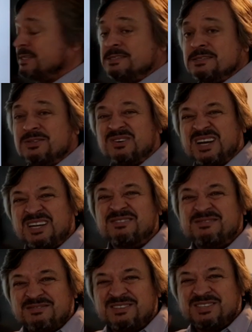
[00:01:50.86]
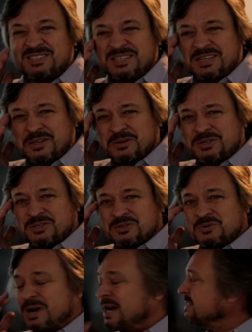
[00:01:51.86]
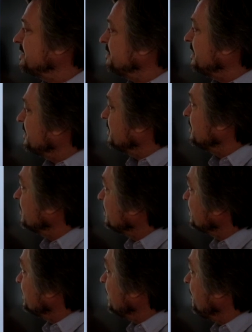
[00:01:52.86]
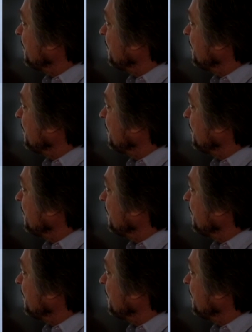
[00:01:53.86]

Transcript: these, that they're kind of just another distraction that occurs.